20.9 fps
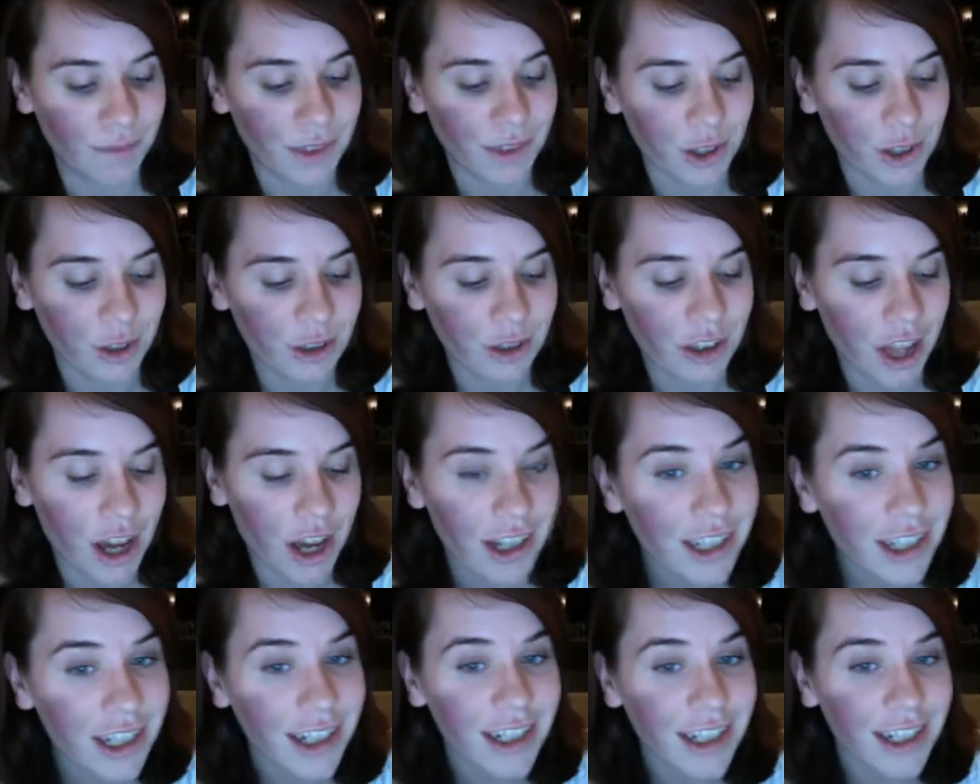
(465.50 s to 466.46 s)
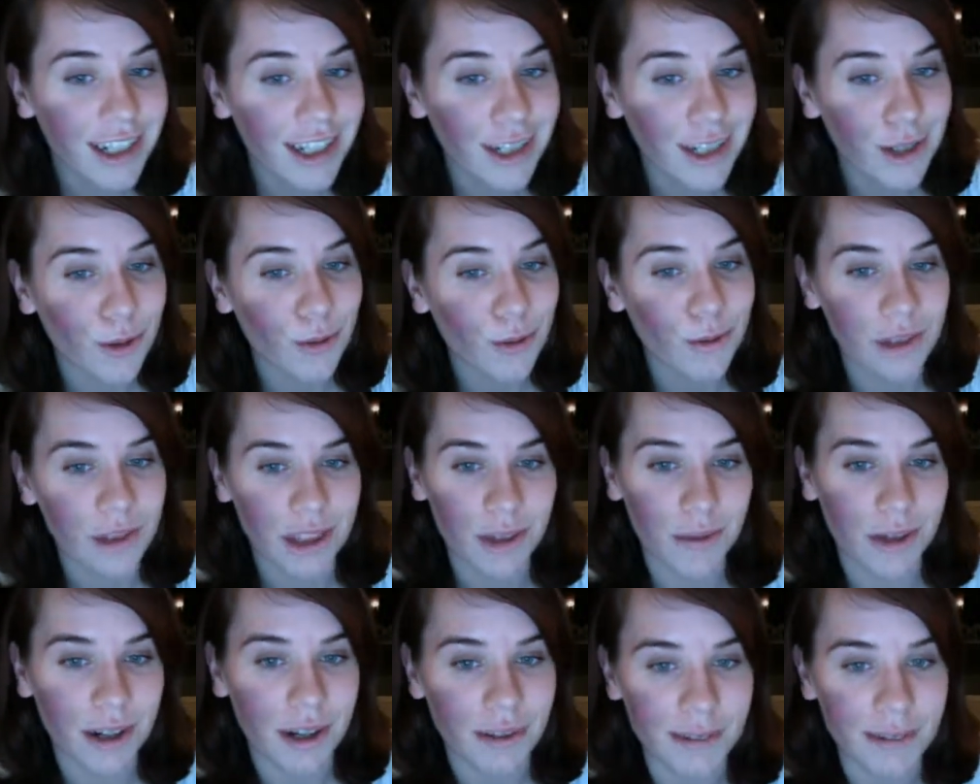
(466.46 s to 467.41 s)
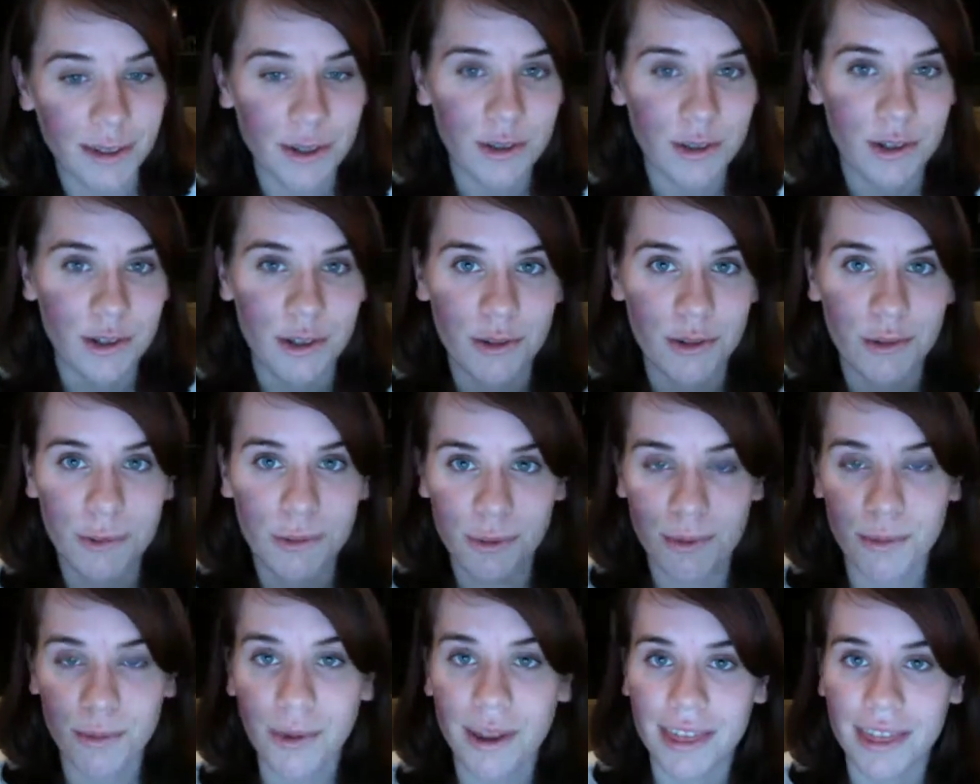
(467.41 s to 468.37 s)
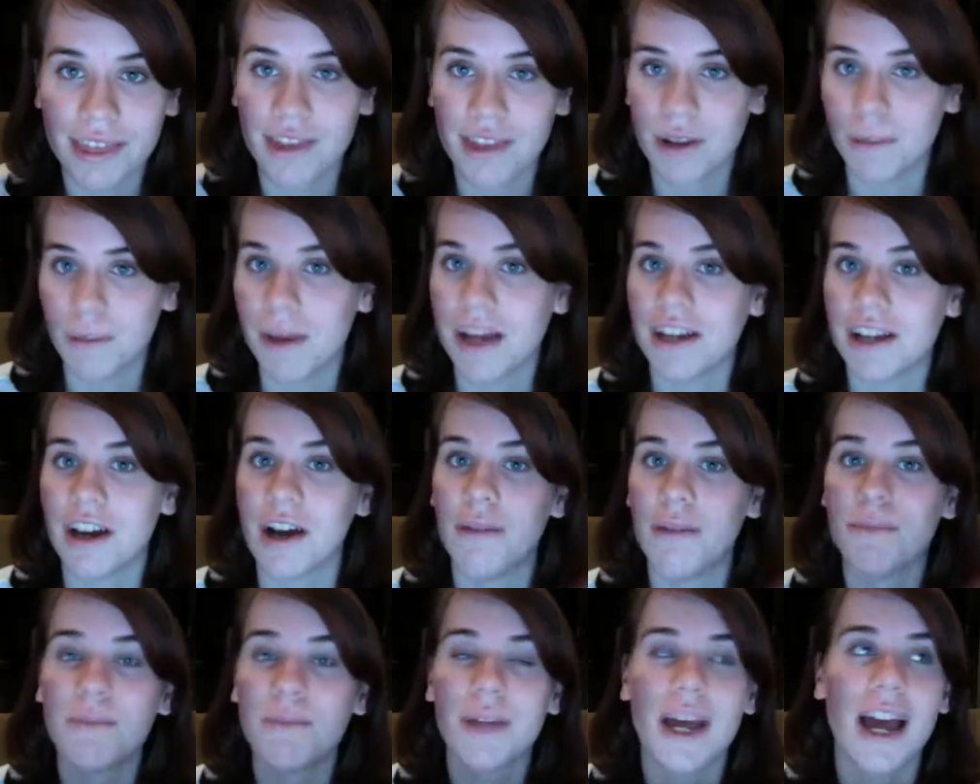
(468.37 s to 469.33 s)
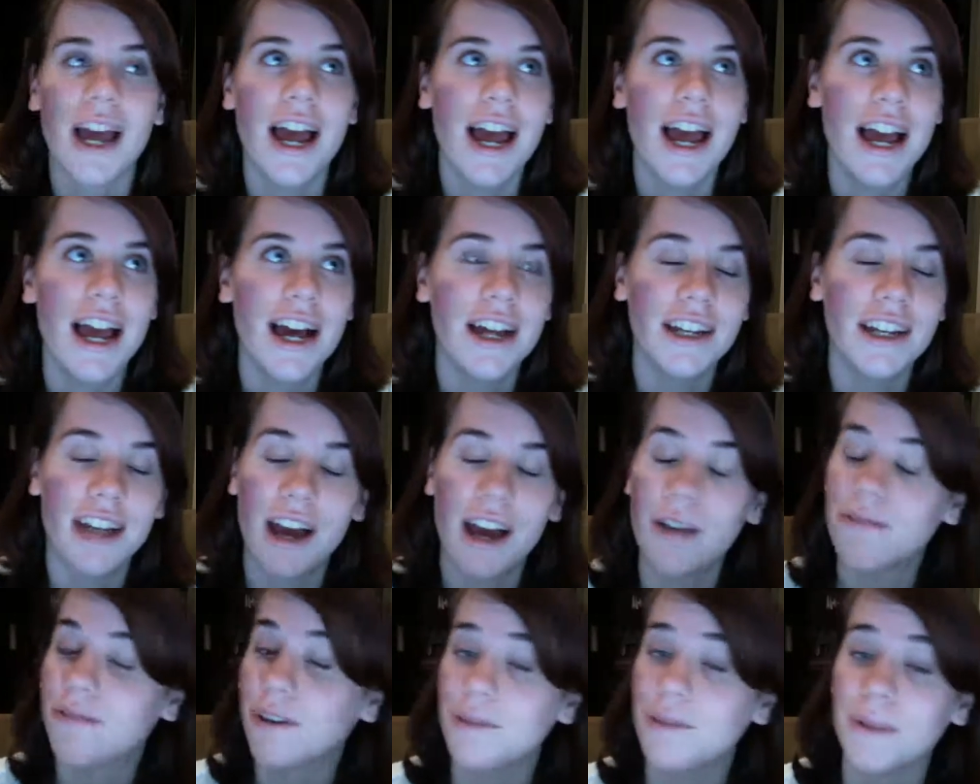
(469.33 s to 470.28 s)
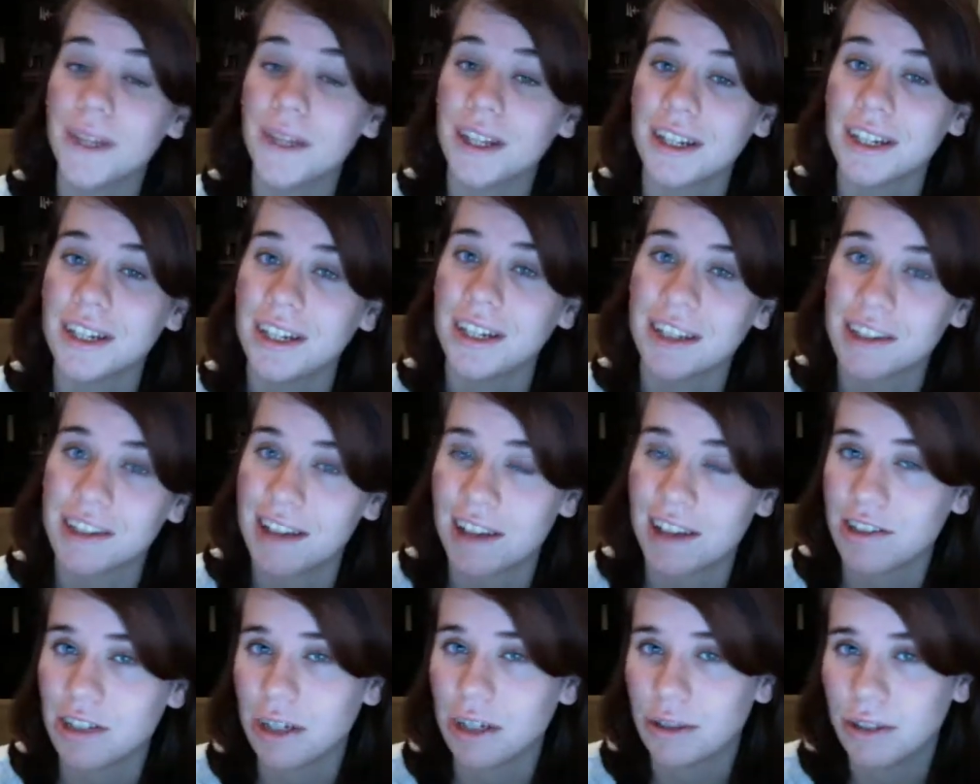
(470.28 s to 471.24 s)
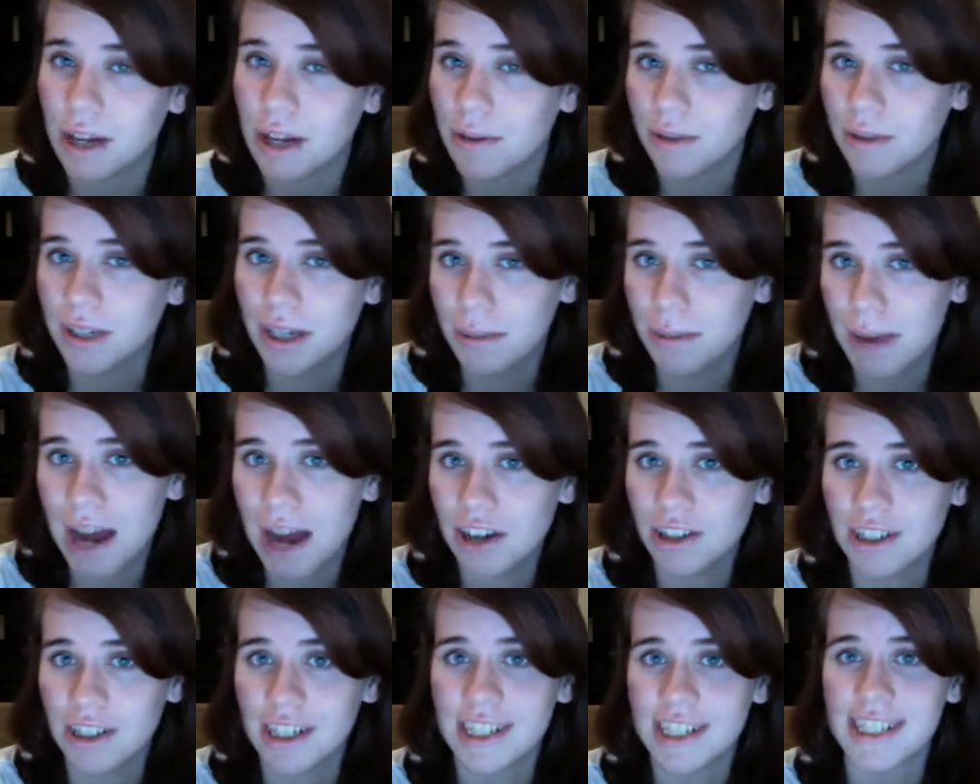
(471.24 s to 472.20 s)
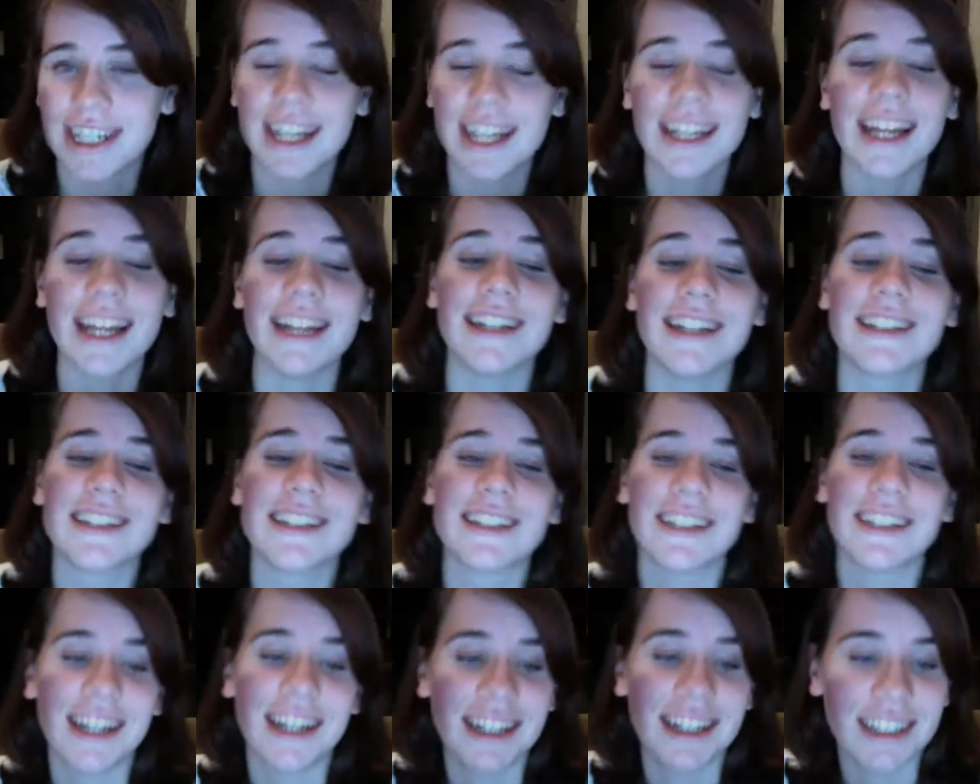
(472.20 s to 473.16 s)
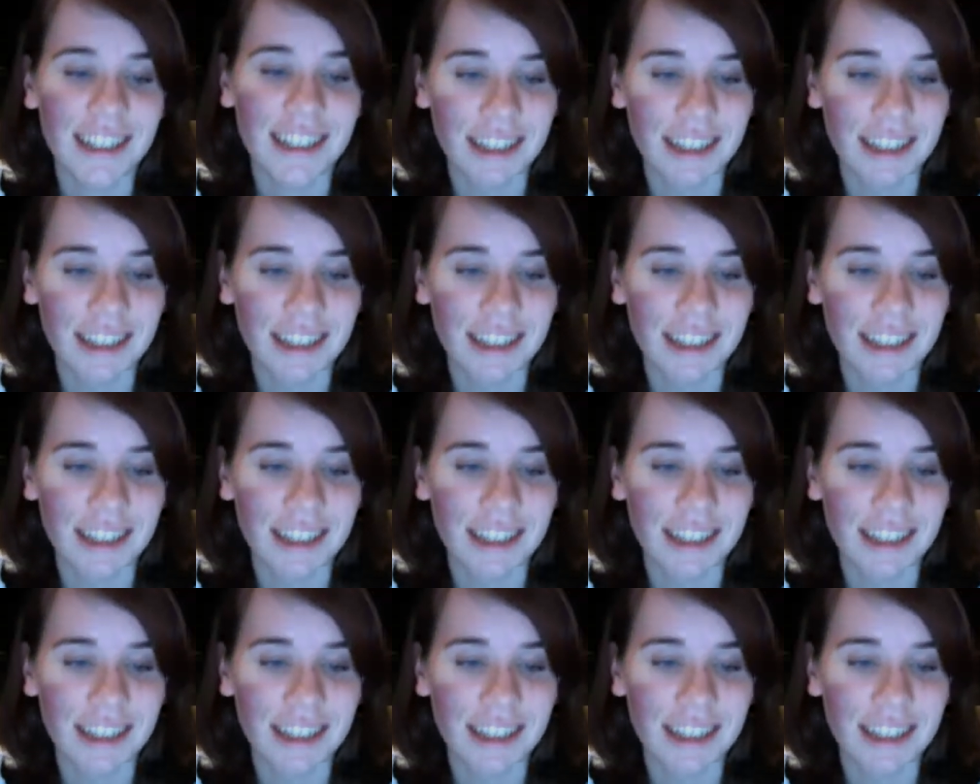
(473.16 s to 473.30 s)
Good luck with whatever you do with your makeup, and have fun with it, because that's all that really matters. Thanks, good night.